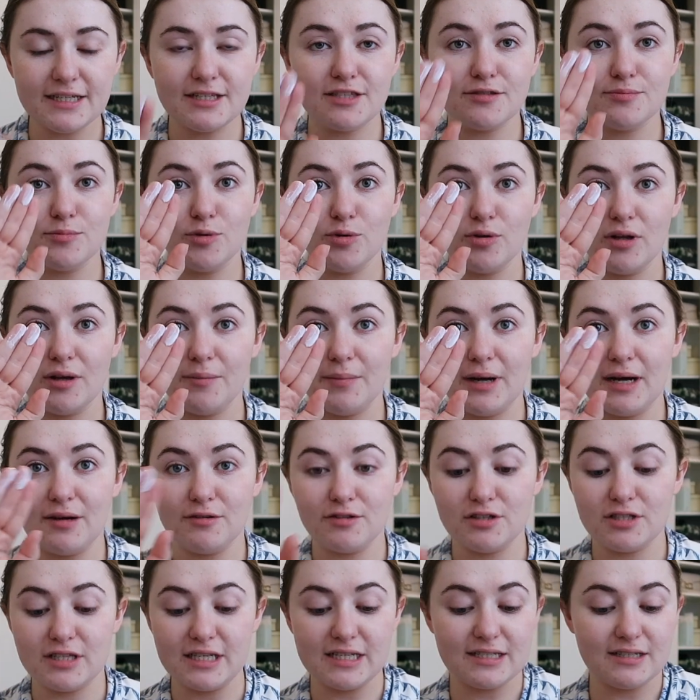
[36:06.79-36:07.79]
small
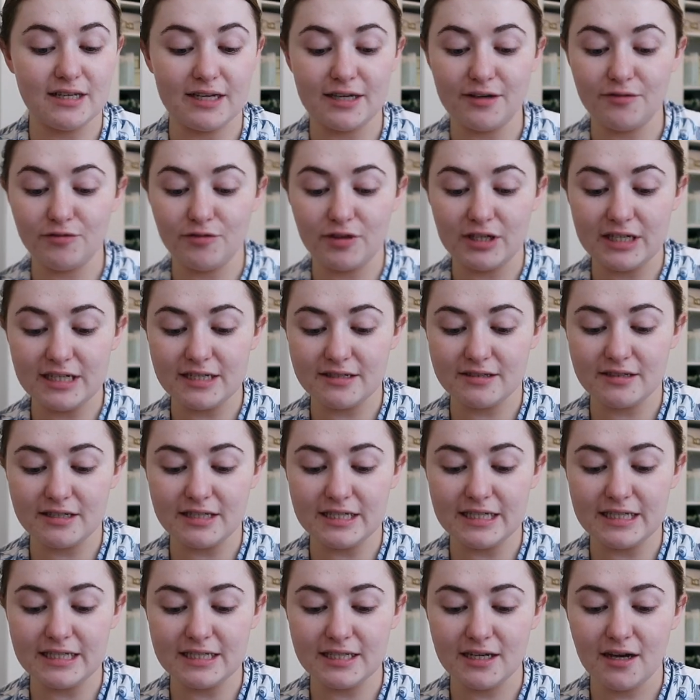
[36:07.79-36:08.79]
amount of this like it really doesn't
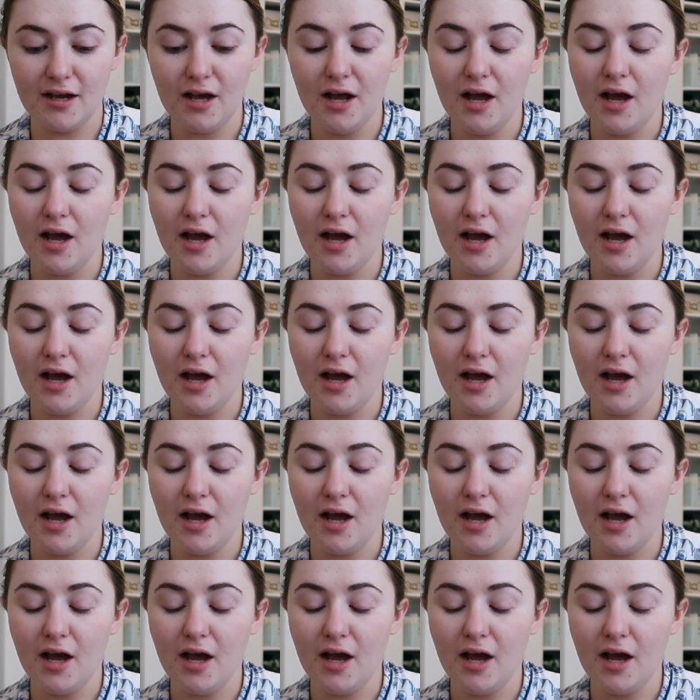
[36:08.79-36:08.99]
need